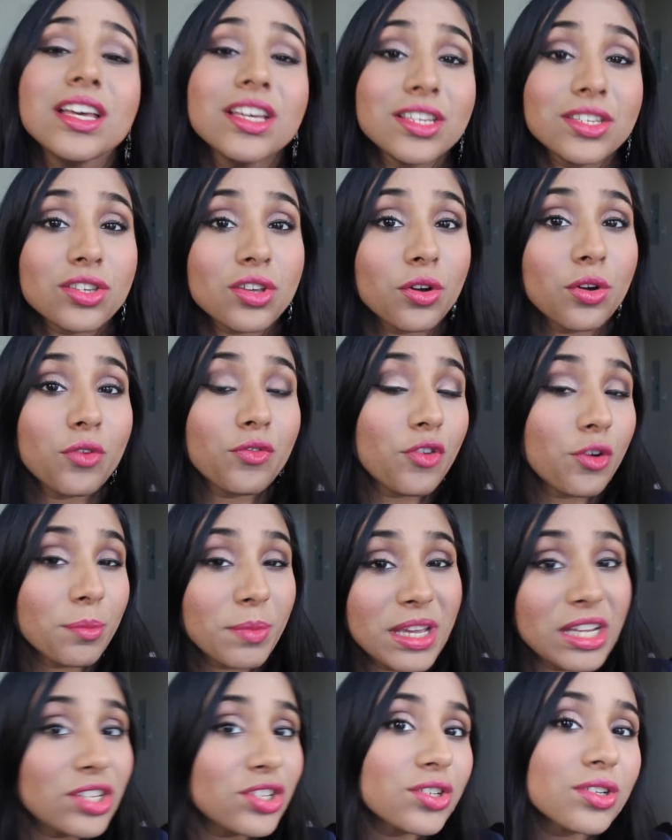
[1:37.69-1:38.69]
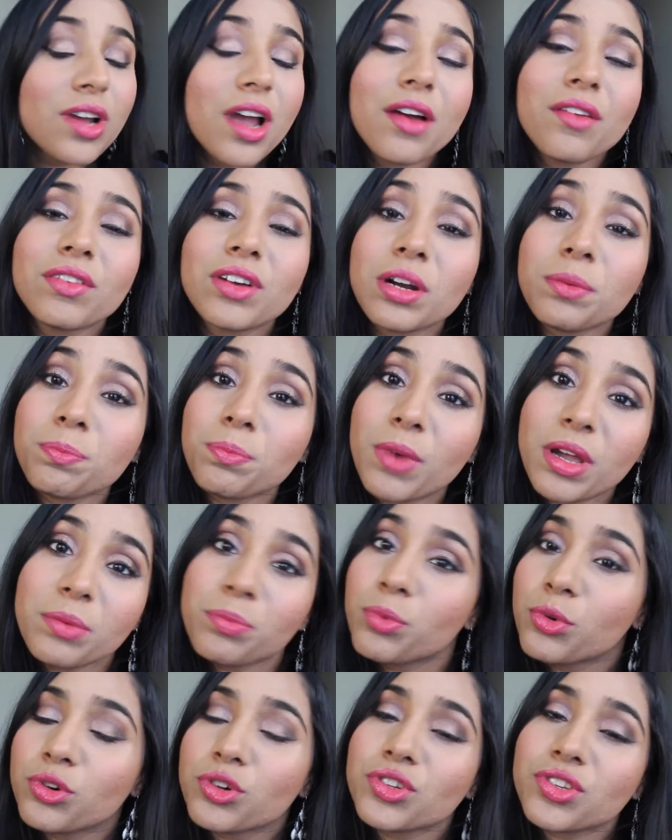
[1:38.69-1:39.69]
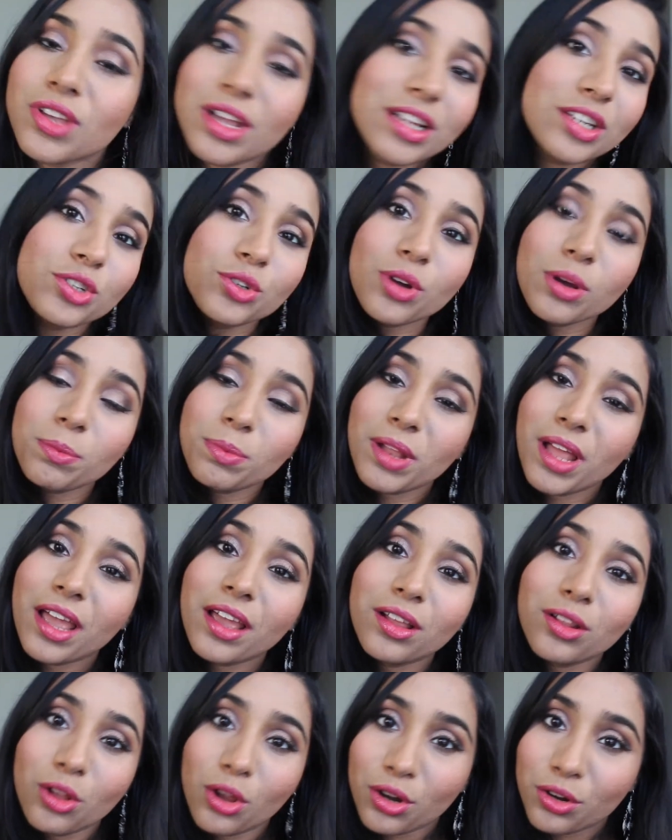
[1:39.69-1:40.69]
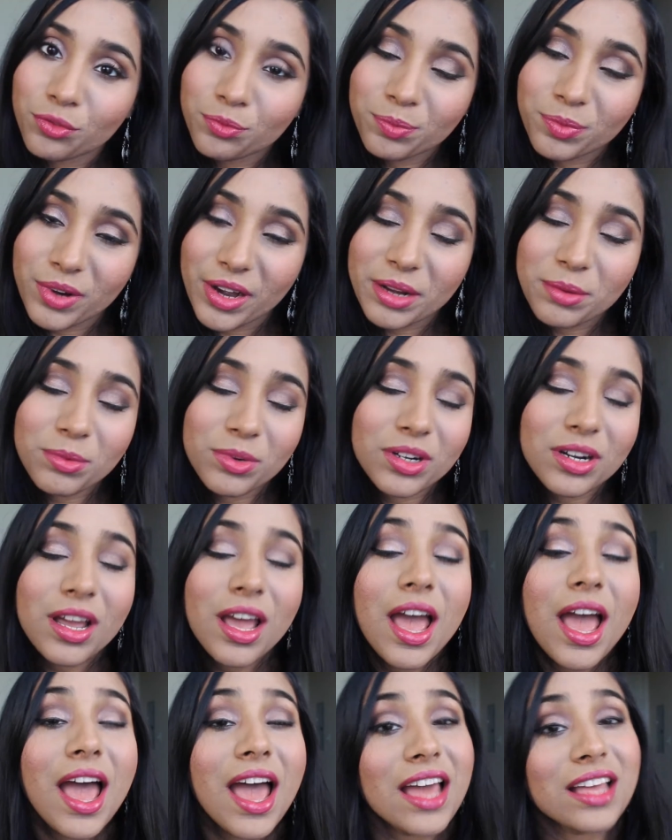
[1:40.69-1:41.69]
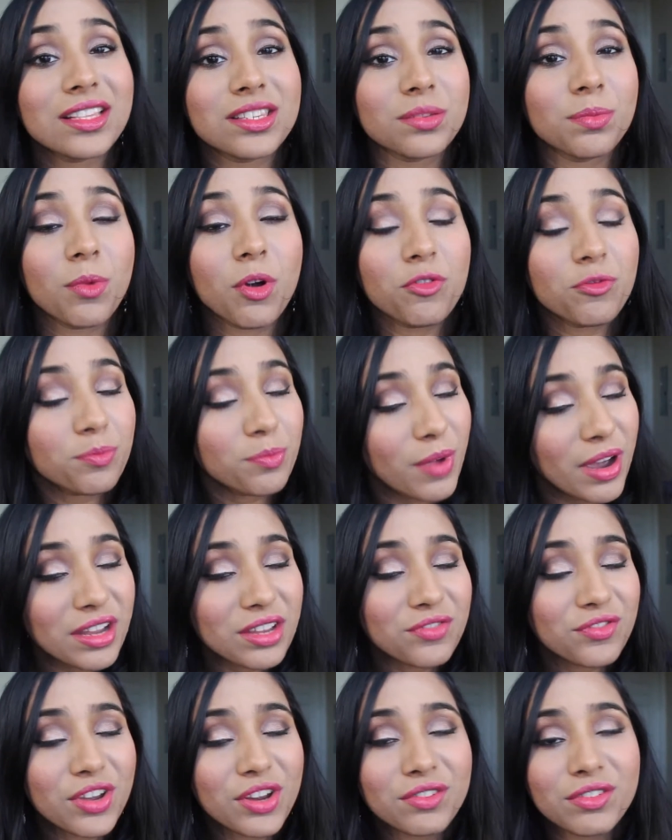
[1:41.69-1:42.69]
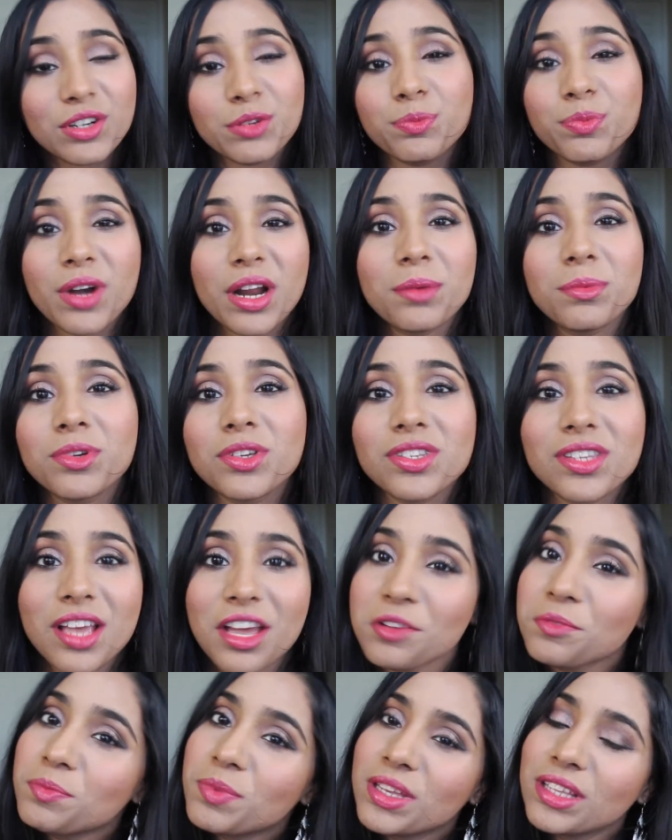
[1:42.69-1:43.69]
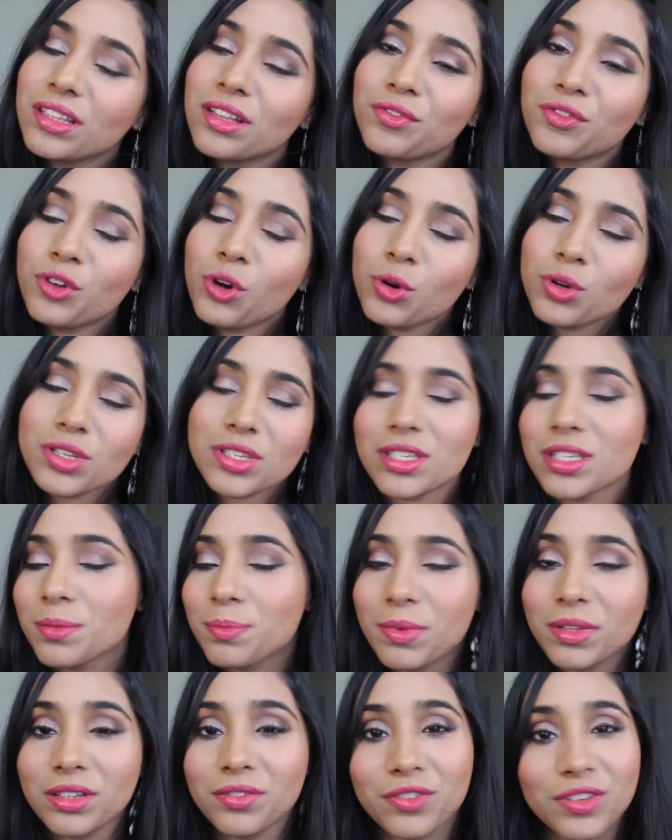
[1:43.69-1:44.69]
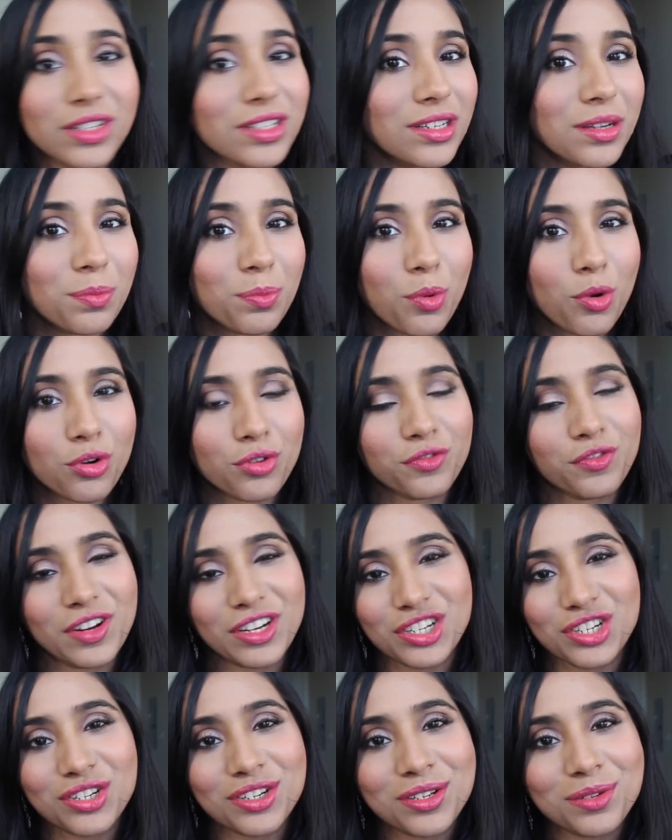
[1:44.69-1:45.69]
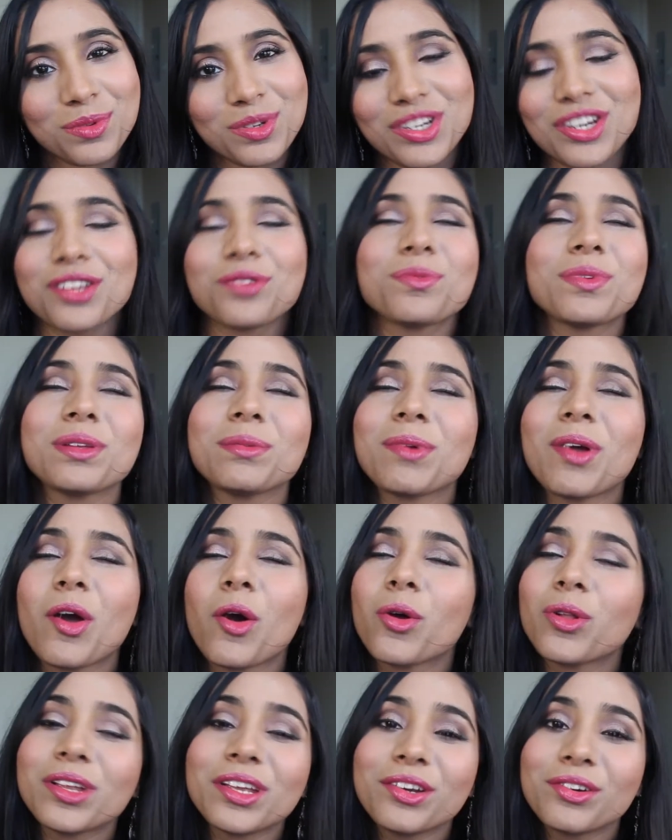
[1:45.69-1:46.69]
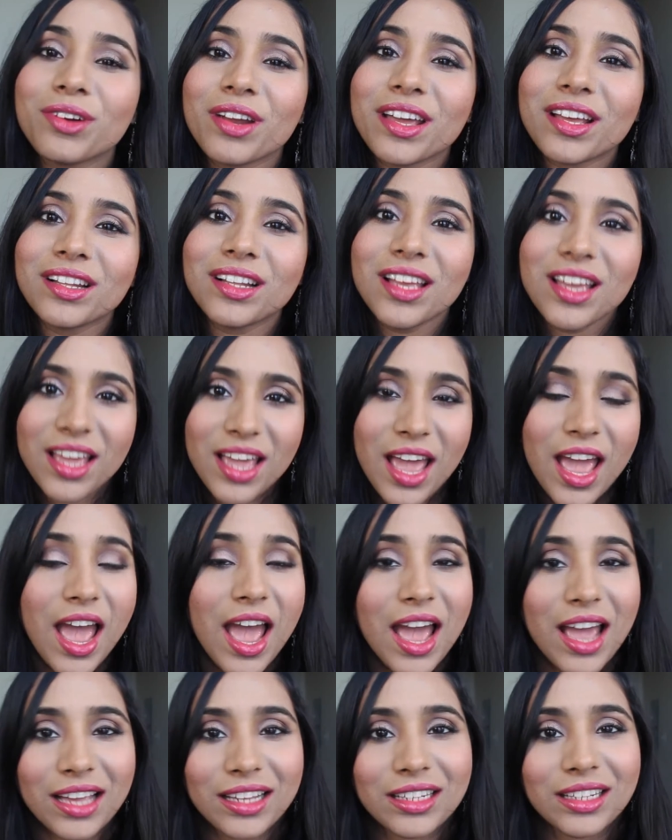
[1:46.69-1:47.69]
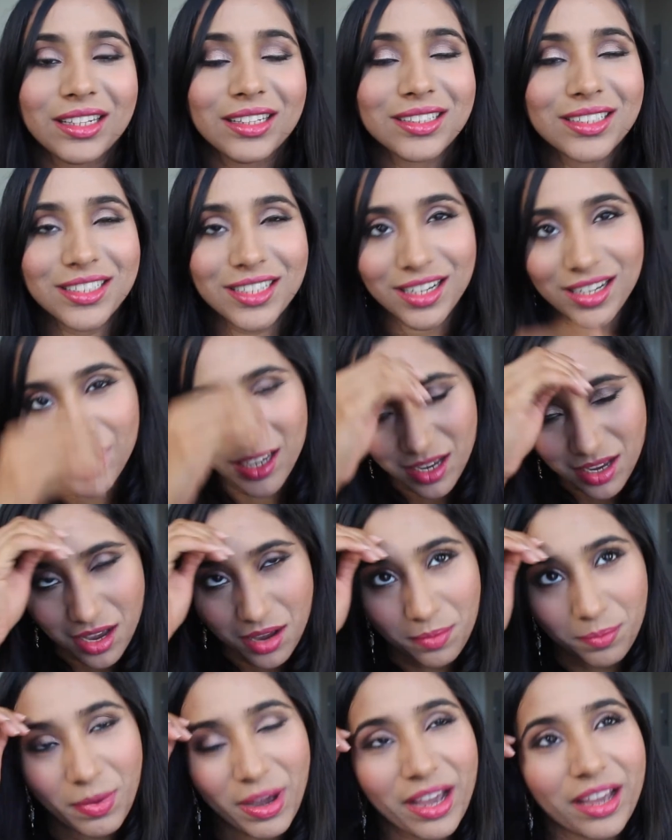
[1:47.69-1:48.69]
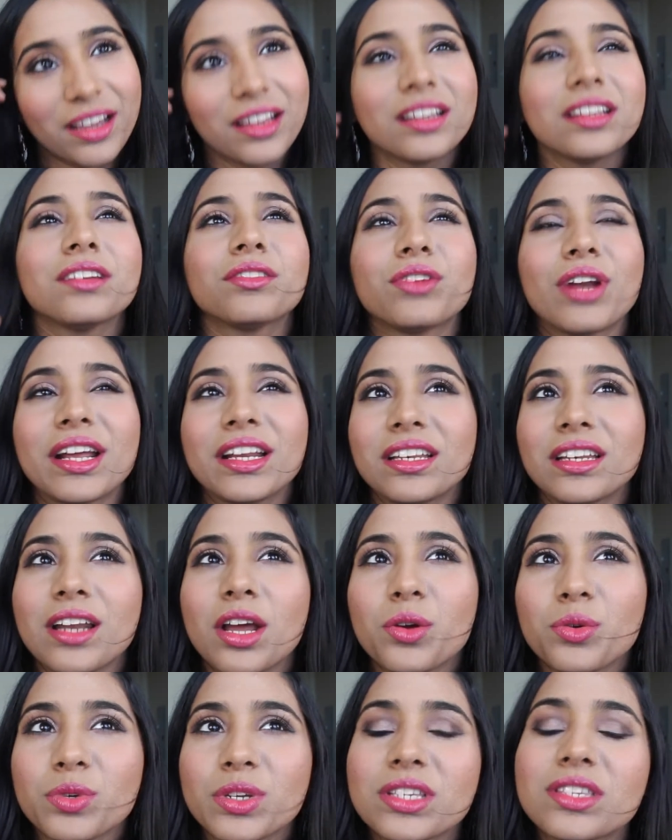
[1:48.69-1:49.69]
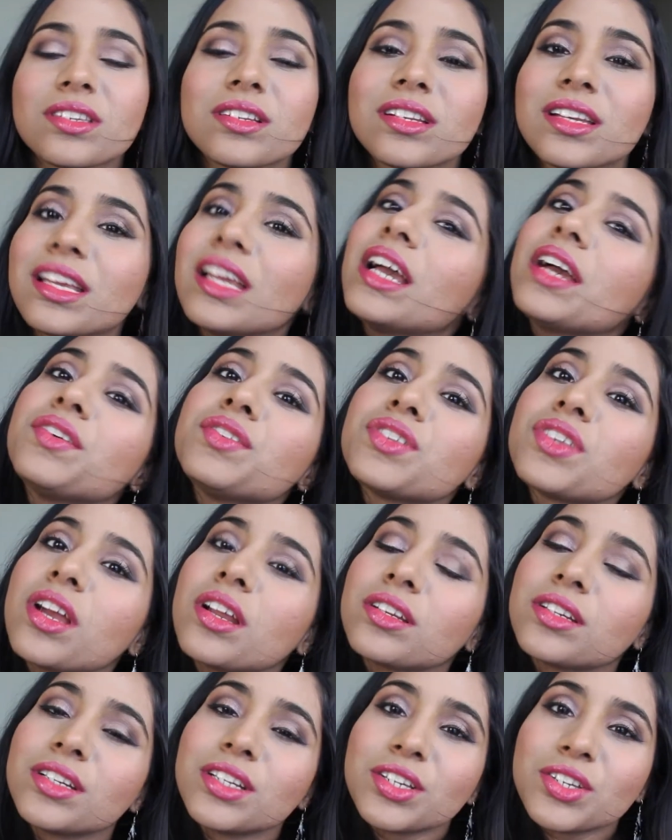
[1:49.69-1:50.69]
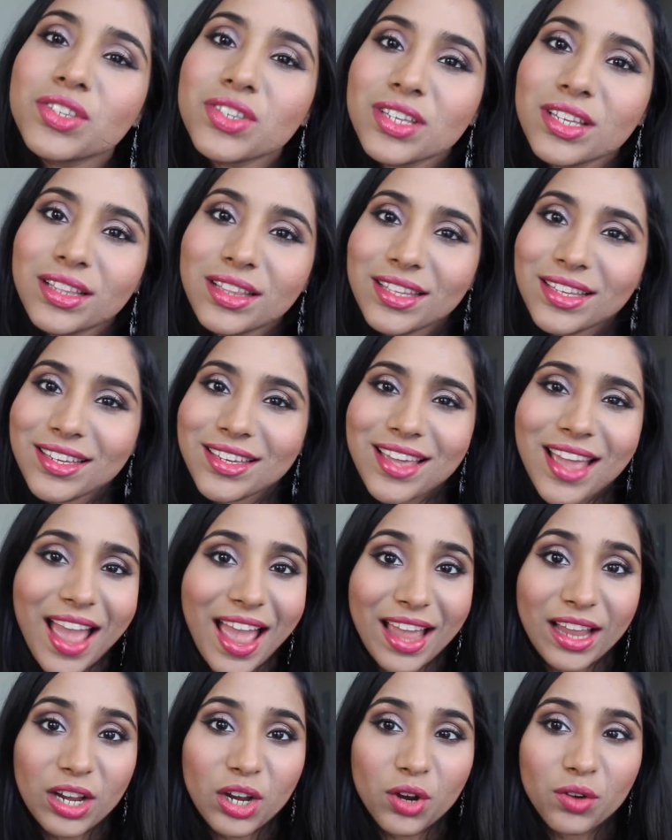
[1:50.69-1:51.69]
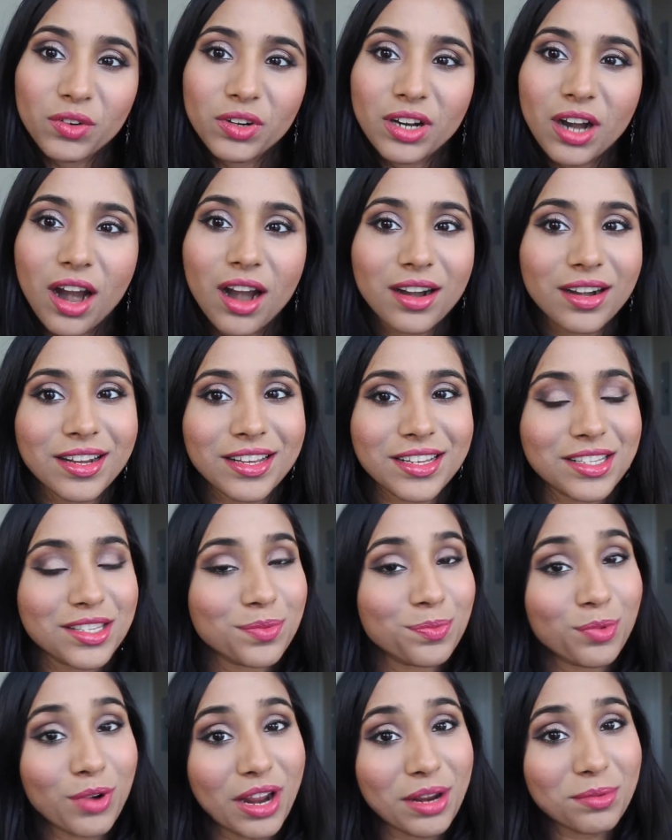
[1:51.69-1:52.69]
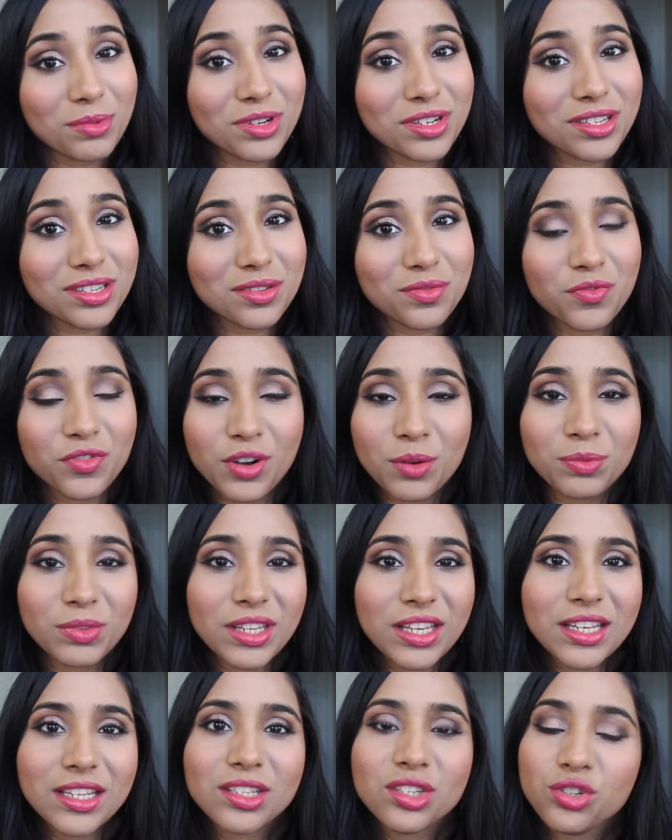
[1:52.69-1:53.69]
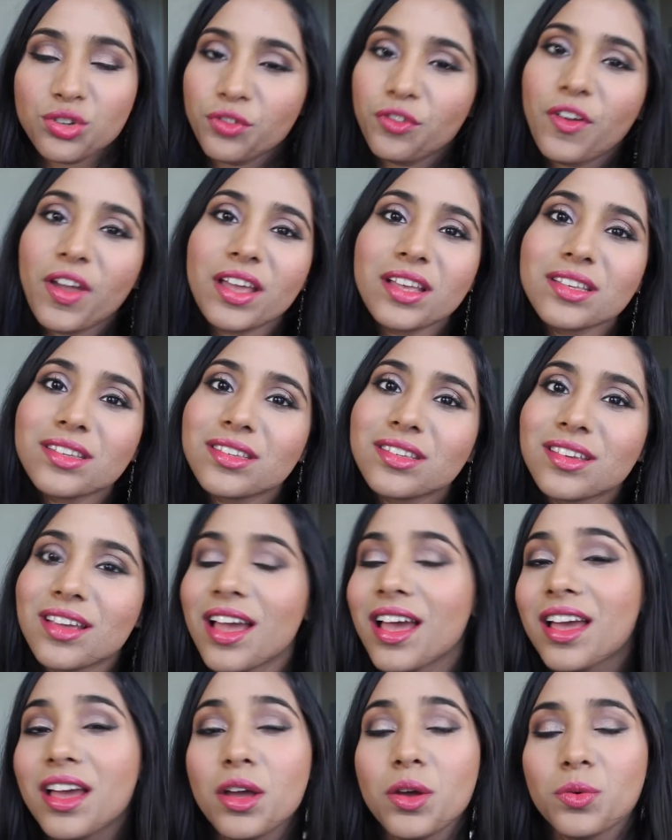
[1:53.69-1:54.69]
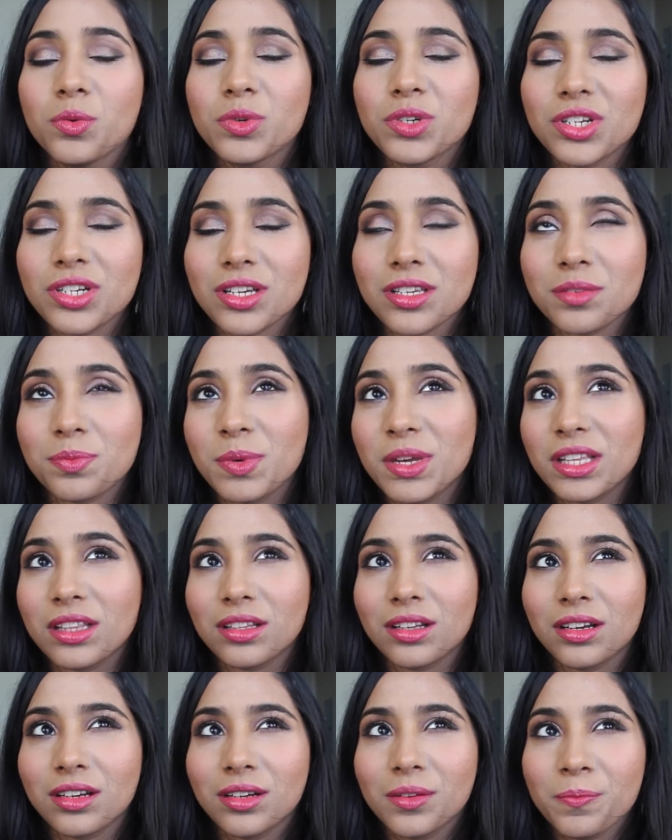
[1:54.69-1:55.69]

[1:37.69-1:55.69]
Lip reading: So for me to cover up my pores, I do apply a lot of primer, and some of my favorite primers have been, of course, the Benefit Professional, which has been my holy grail, and right now recently I have started using the Hangover RX primers from the Too Faced, which has been